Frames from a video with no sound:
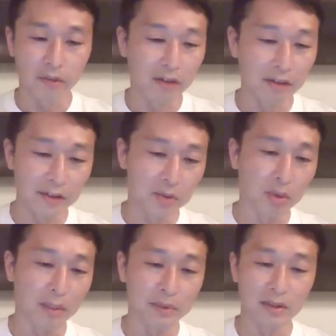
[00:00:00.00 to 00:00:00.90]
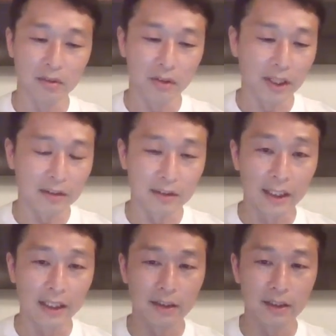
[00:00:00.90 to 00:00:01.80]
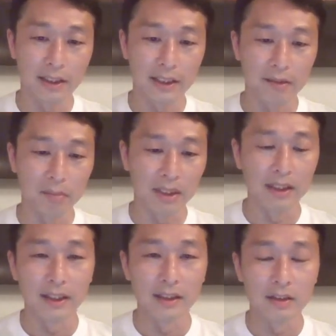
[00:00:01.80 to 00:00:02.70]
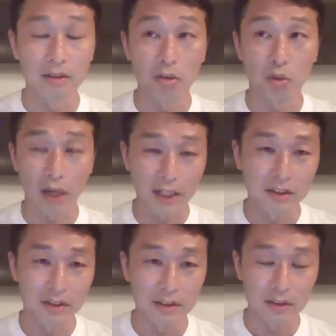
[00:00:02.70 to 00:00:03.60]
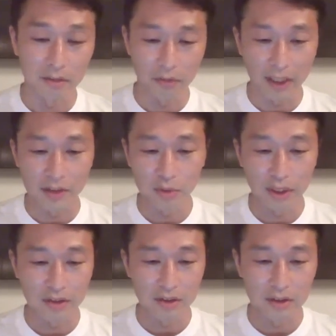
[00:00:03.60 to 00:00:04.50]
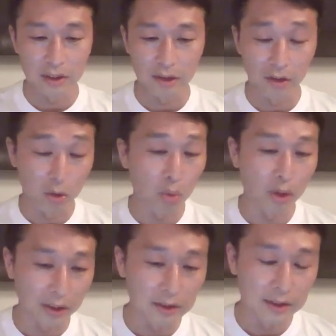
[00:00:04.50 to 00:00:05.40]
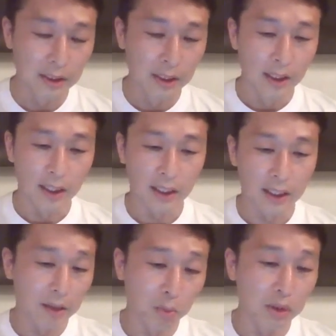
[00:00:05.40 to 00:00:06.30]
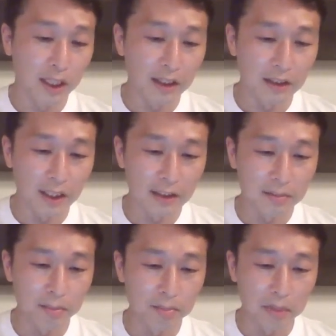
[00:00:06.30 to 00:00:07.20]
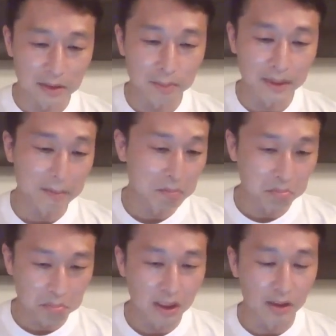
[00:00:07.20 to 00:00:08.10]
variant swaps in 2008, like many of these crashes, flash crashes are quants. It hasn't been,